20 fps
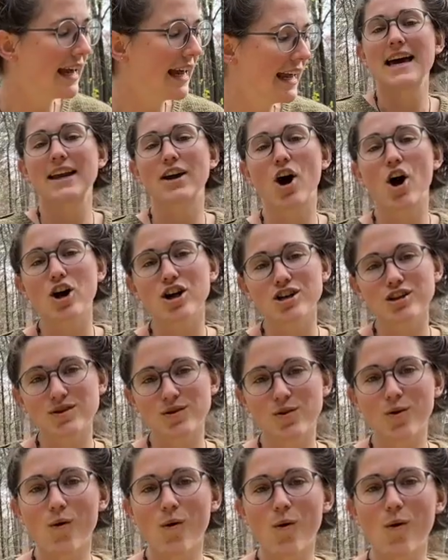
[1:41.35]
At our
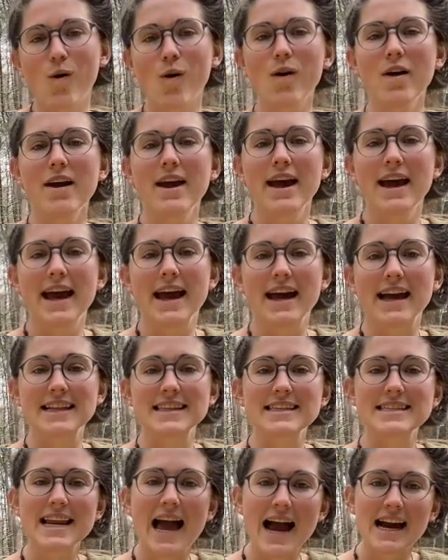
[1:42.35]
school, at
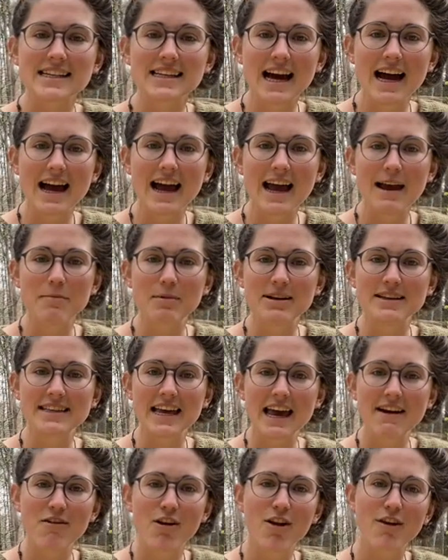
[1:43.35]
snack time, we
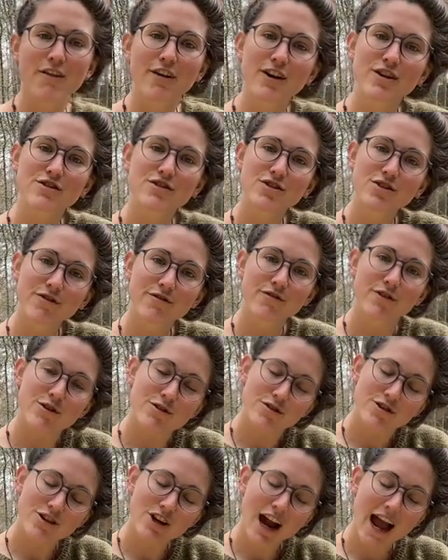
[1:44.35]
save all of our
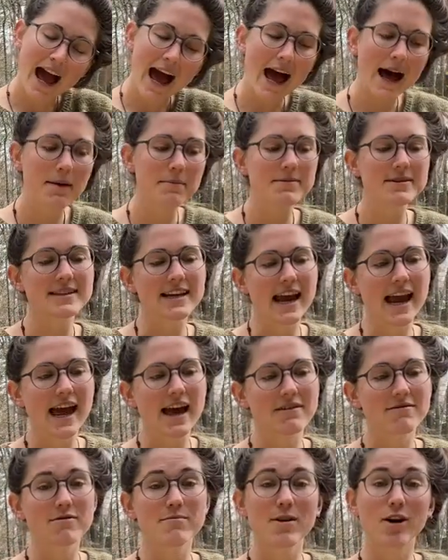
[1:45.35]
food scraps,
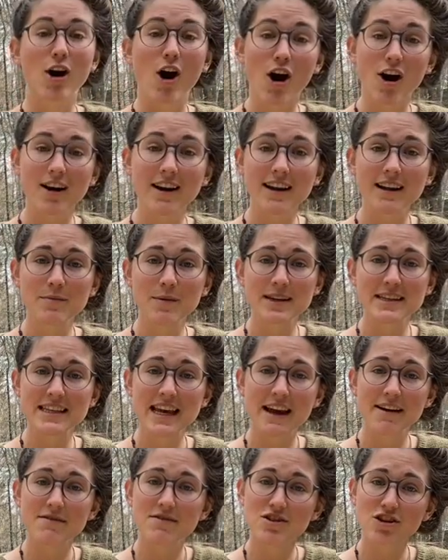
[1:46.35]
and from the garden we
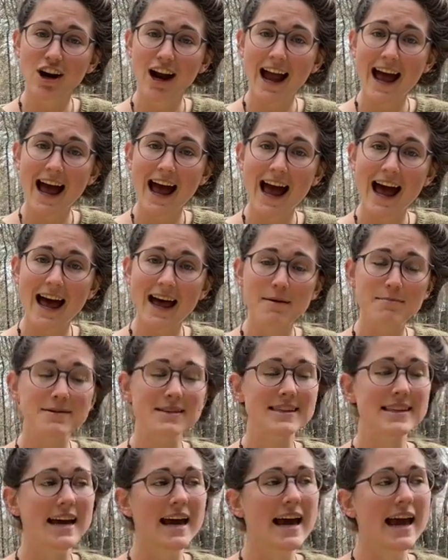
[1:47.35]
save
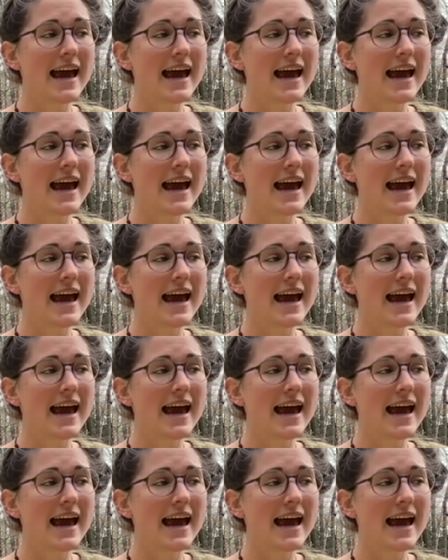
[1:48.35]
scraps.